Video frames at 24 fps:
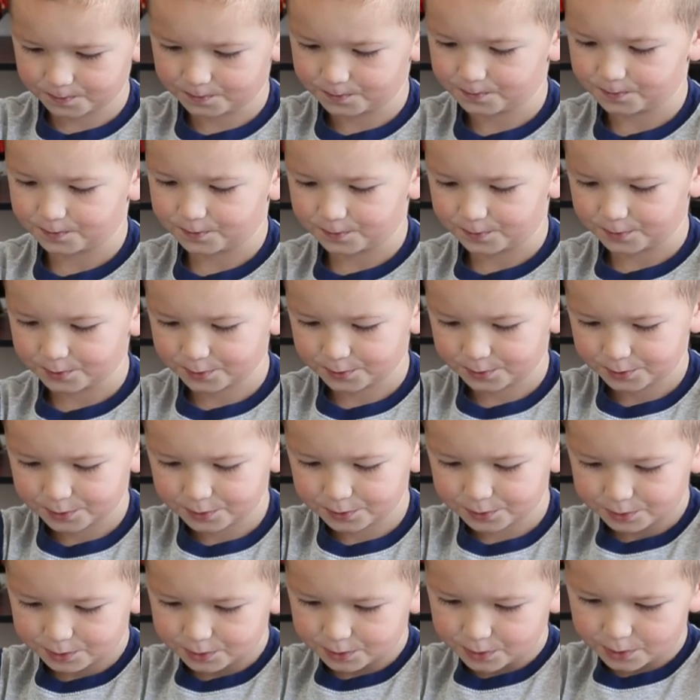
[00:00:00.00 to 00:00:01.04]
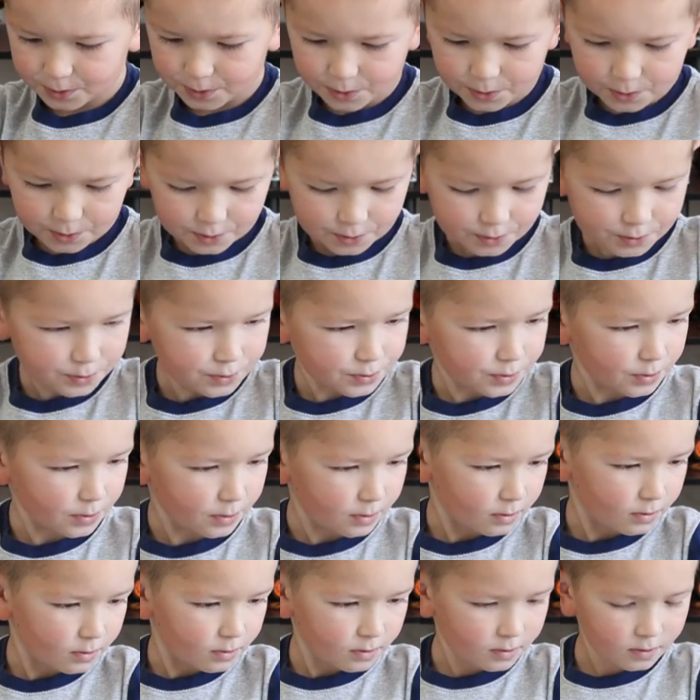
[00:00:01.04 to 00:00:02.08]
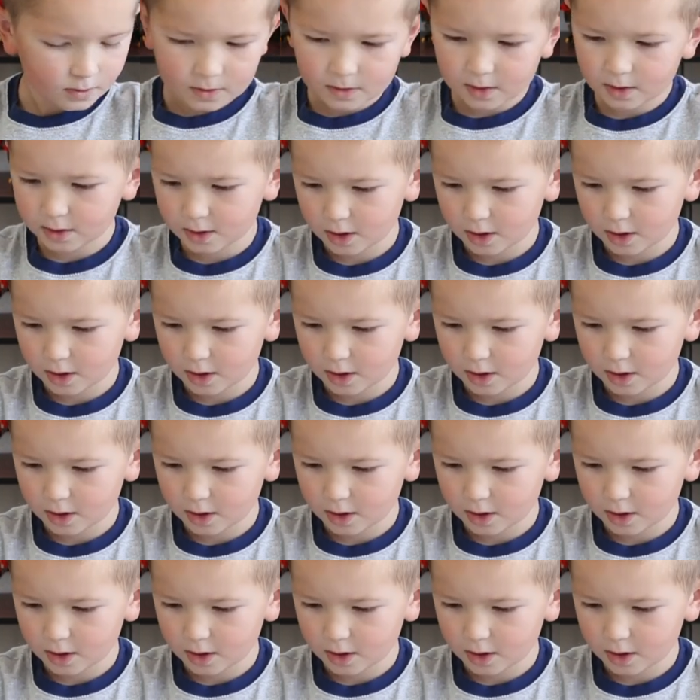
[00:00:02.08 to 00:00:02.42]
(silence)